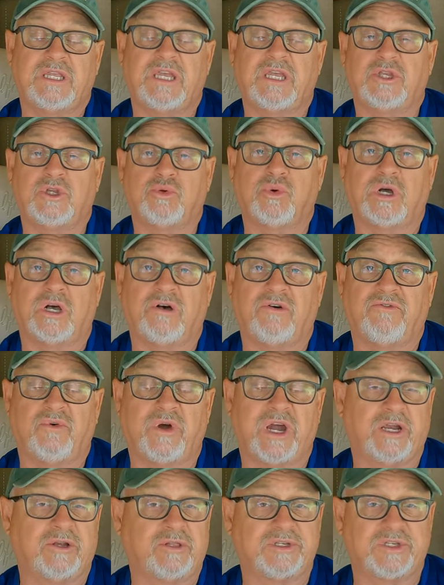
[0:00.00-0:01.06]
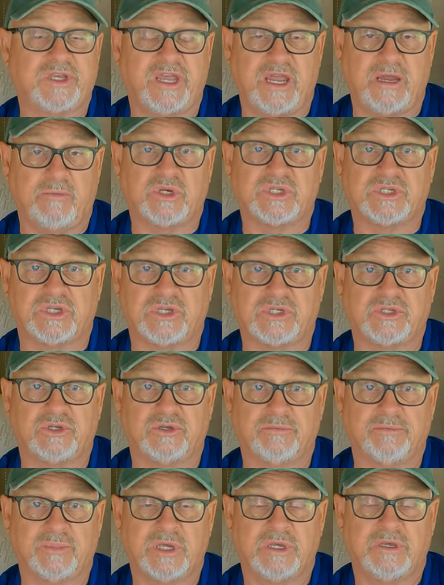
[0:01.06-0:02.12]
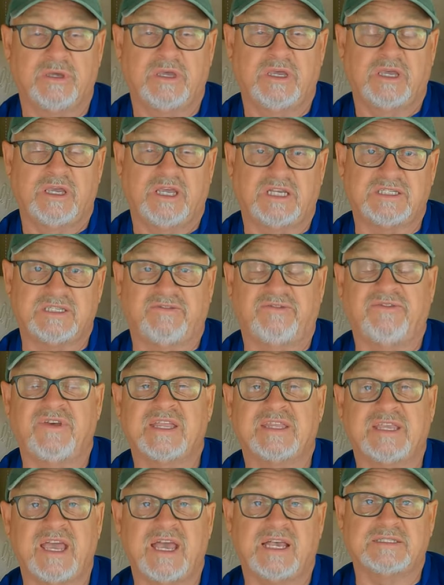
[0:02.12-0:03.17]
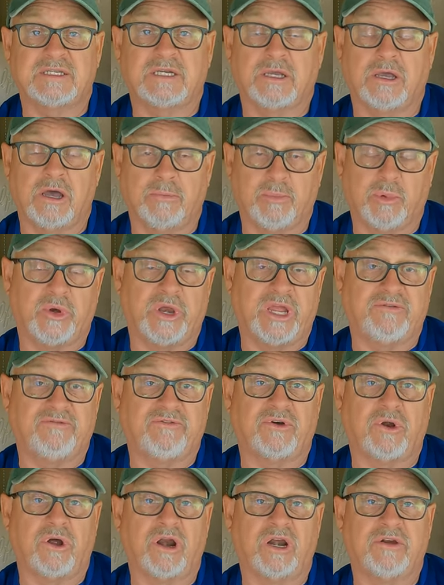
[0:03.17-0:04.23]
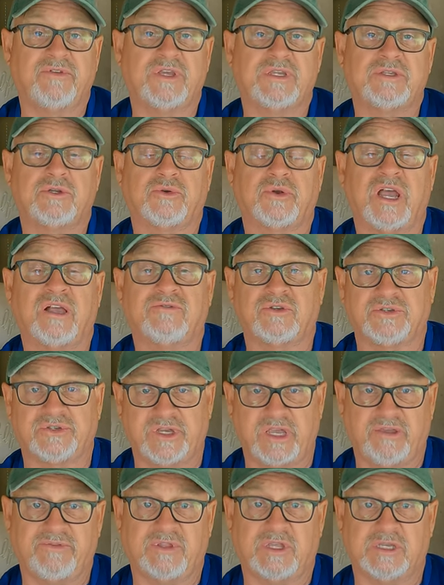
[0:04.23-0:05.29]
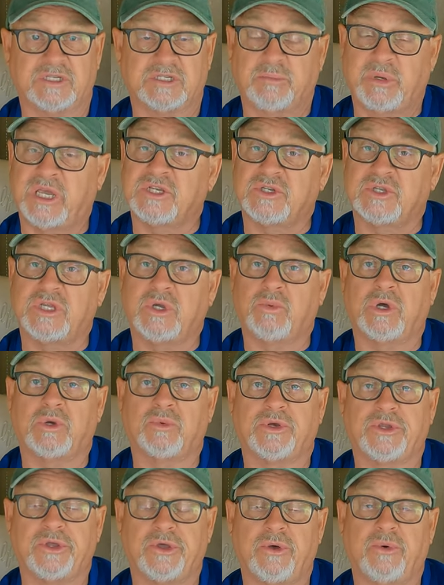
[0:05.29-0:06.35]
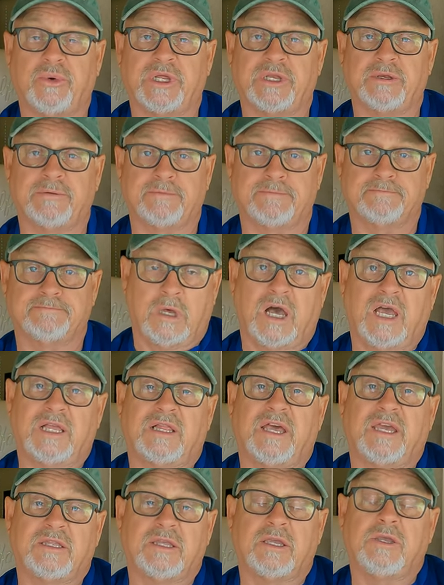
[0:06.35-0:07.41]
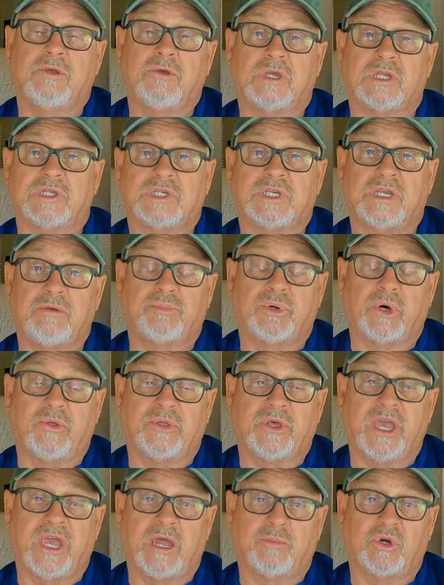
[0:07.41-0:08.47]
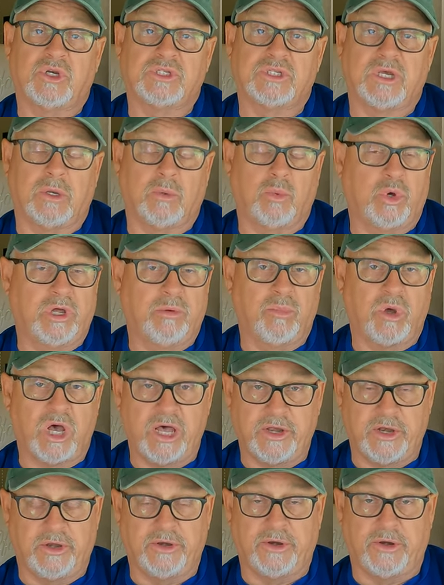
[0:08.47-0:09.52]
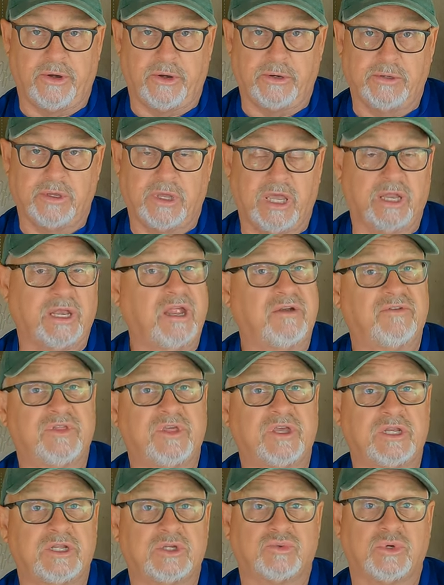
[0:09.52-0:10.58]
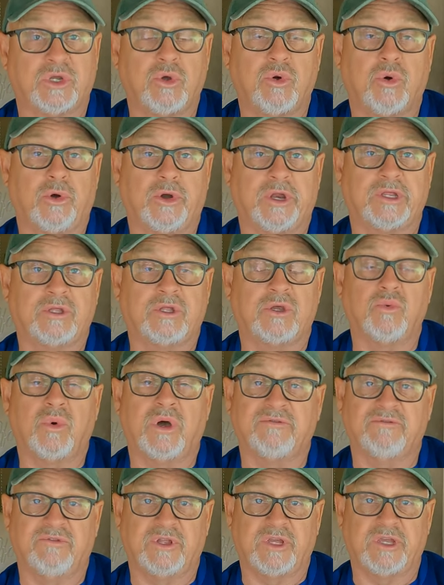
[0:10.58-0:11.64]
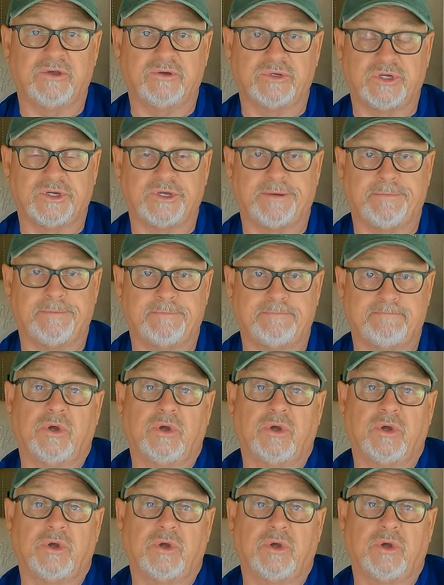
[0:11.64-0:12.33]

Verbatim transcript: BT12 wireless camera system is a fantastic upgrade for RV travel safety, especially when we're towing. I like that you can see both cameras on one monitor and everything is recorded to one video chip.